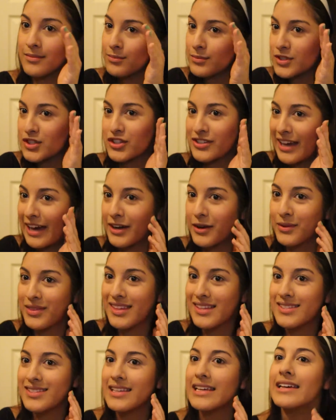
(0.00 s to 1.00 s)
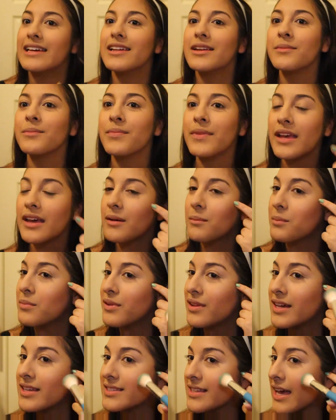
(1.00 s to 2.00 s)
shadowed this in,
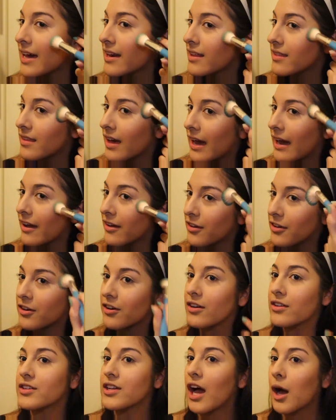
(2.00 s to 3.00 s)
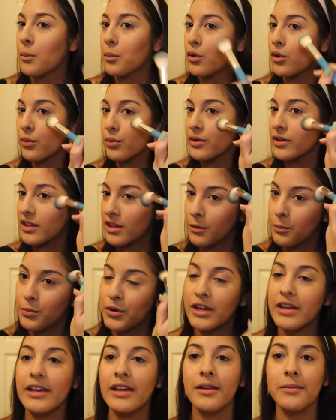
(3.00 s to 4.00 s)
plus adding the highlighter on top will really
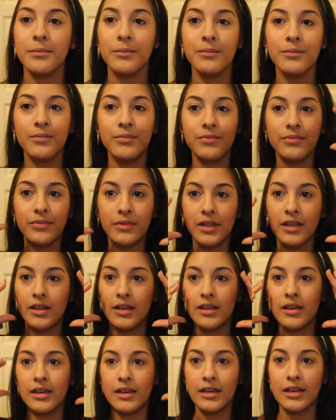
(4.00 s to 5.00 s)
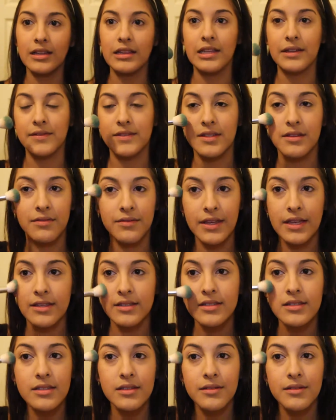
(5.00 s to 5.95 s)
bring it. It lifts the face.